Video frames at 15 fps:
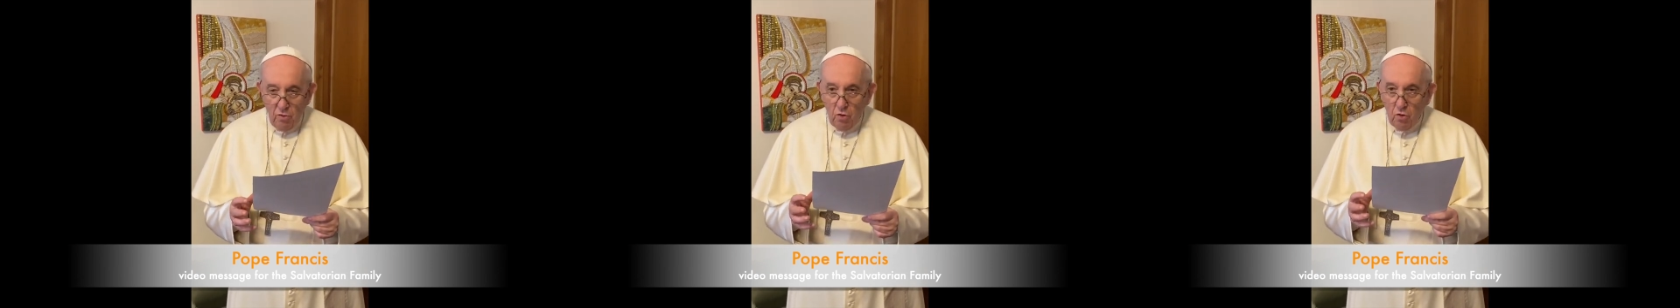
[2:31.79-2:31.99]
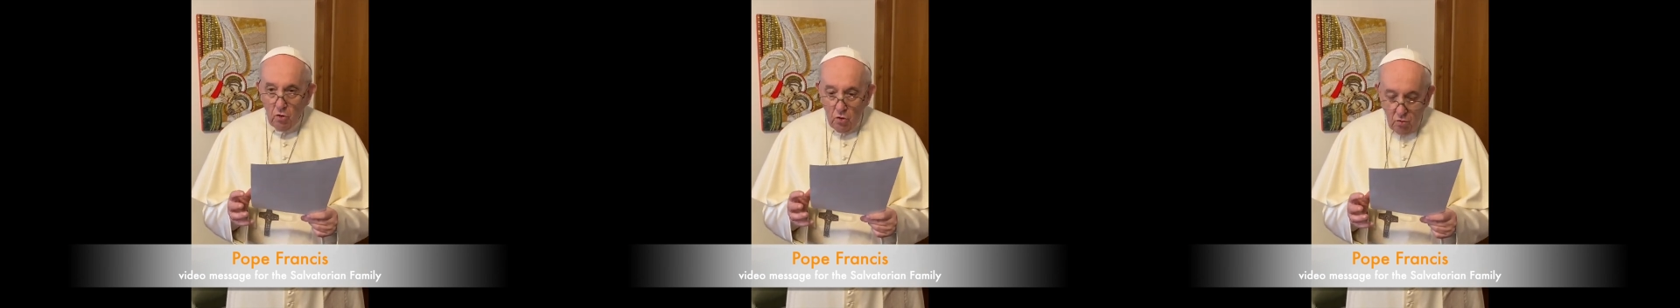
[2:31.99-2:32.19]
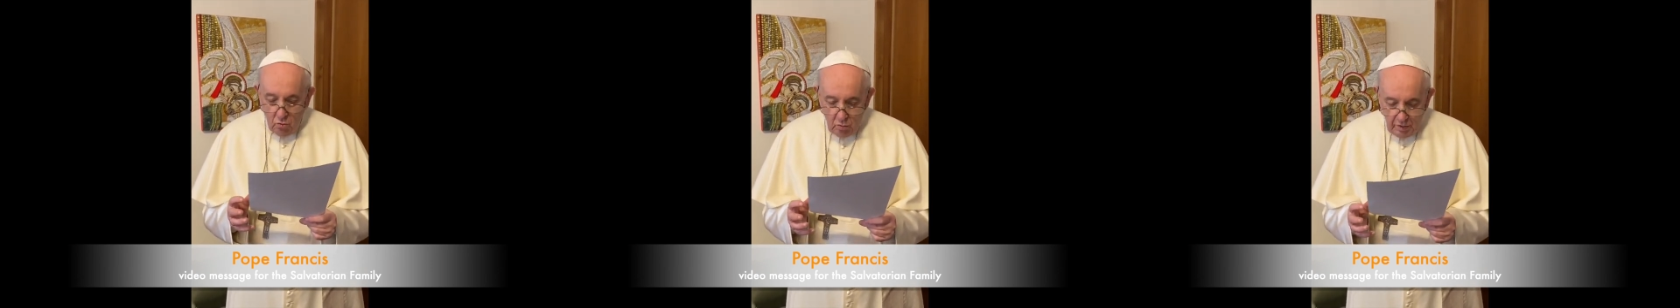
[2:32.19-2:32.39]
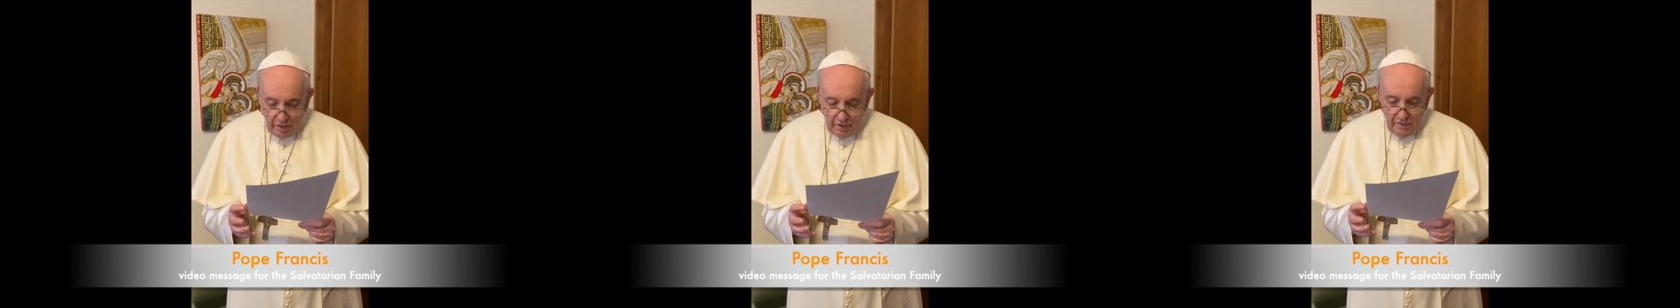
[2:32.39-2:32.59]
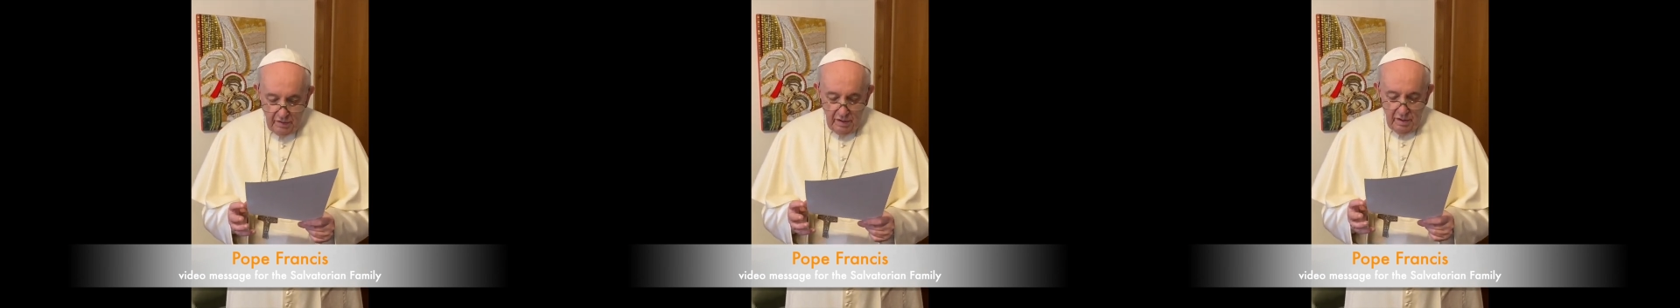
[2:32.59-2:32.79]
take care
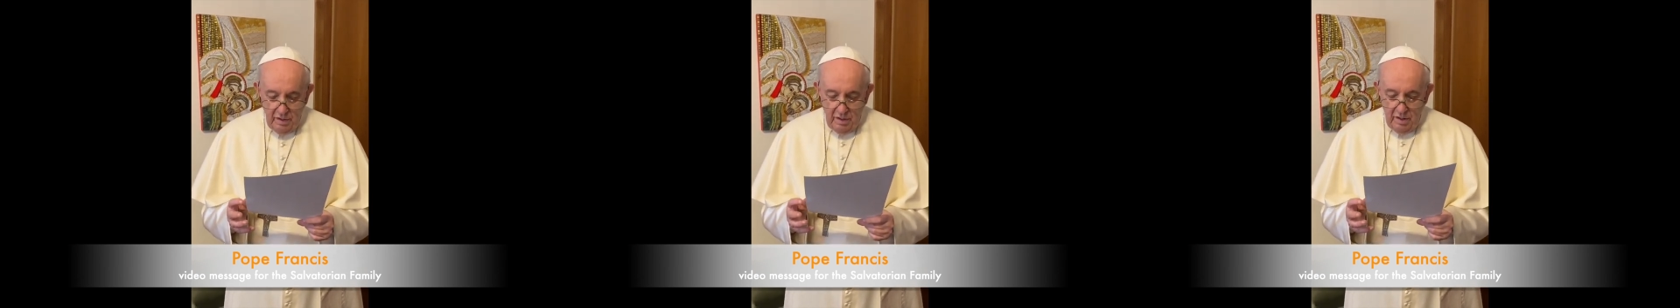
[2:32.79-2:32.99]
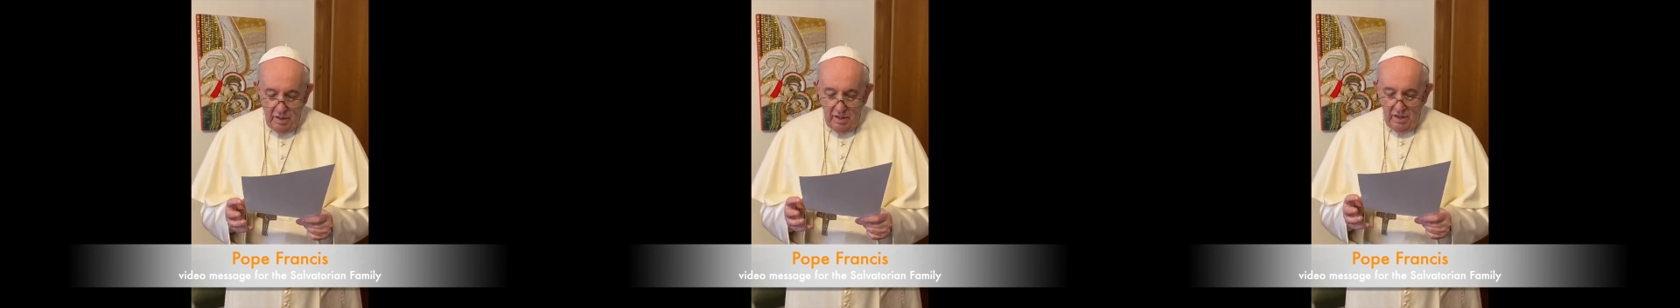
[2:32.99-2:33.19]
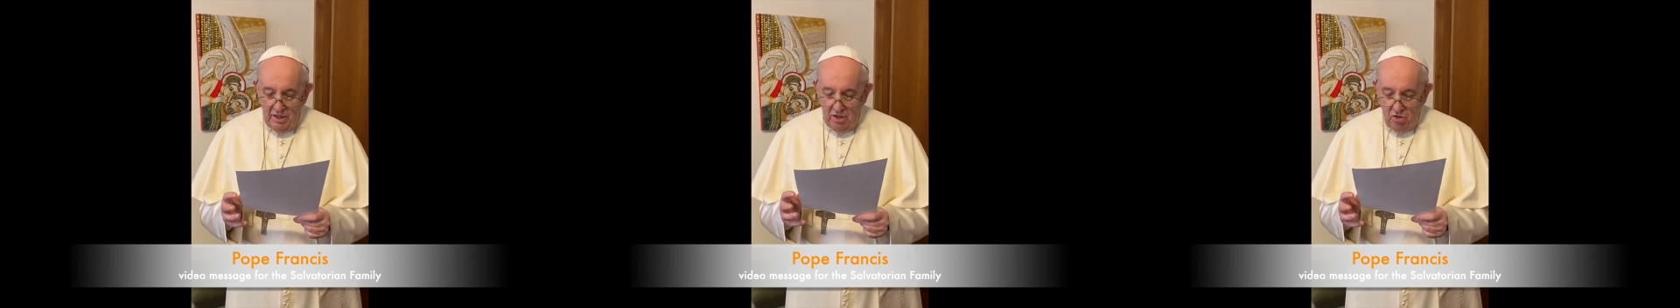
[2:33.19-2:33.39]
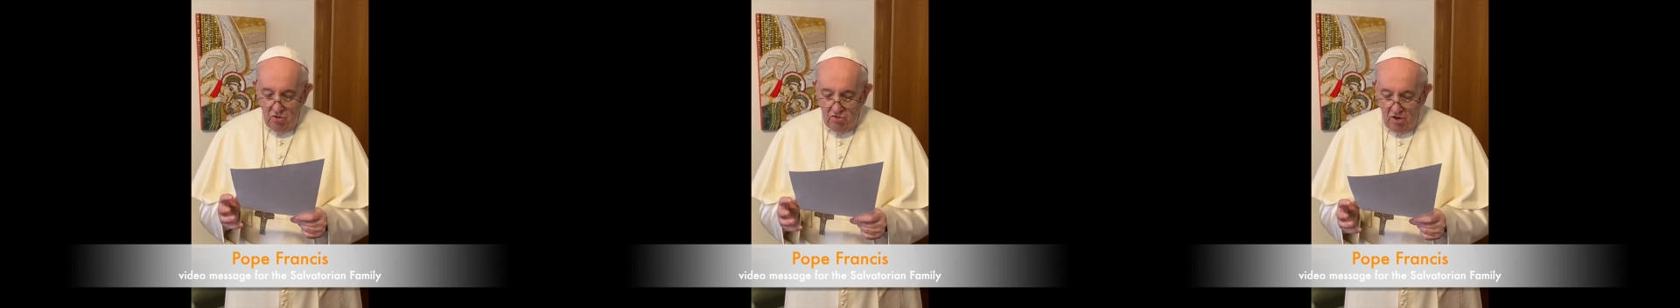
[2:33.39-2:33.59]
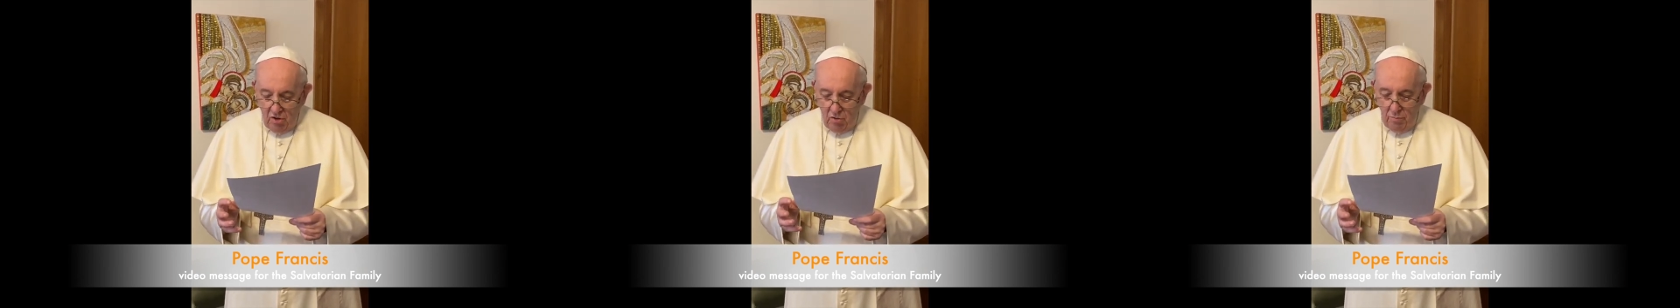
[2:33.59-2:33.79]
of you and
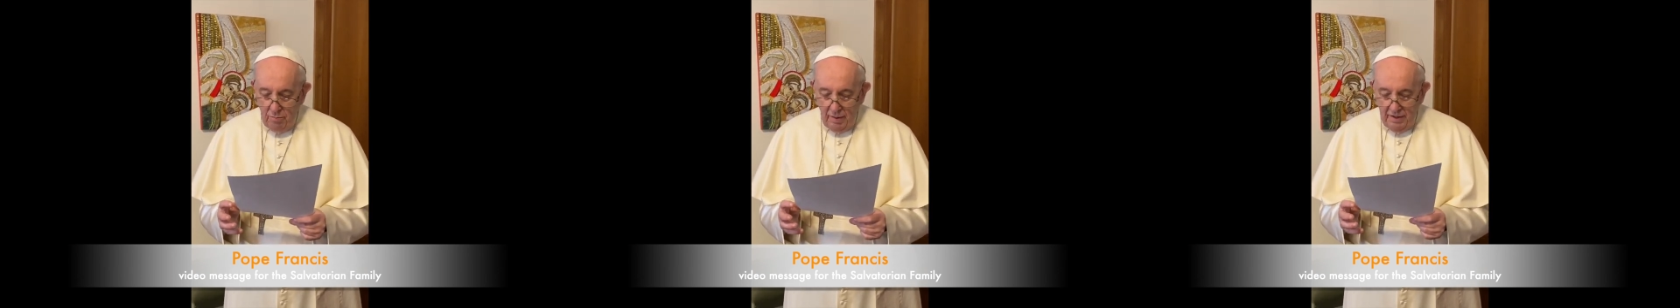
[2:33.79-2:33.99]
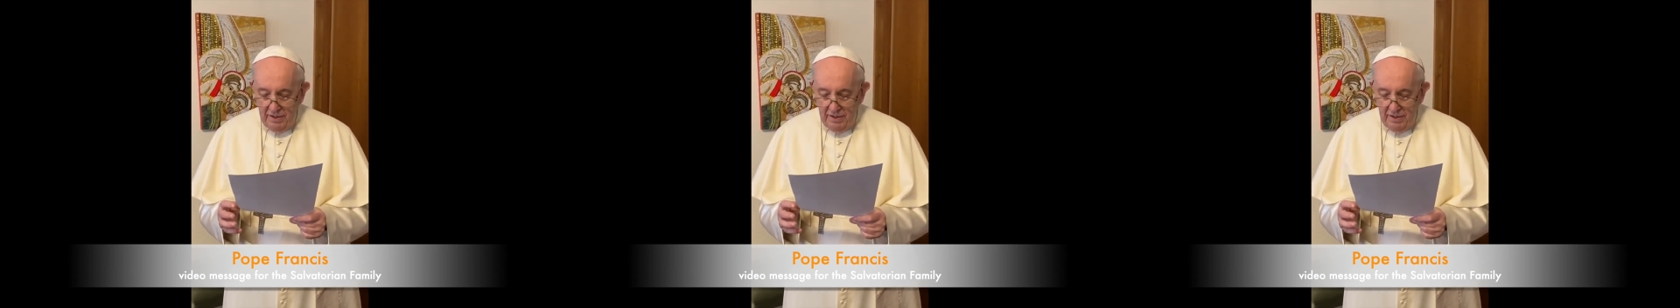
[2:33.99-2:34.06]
accompany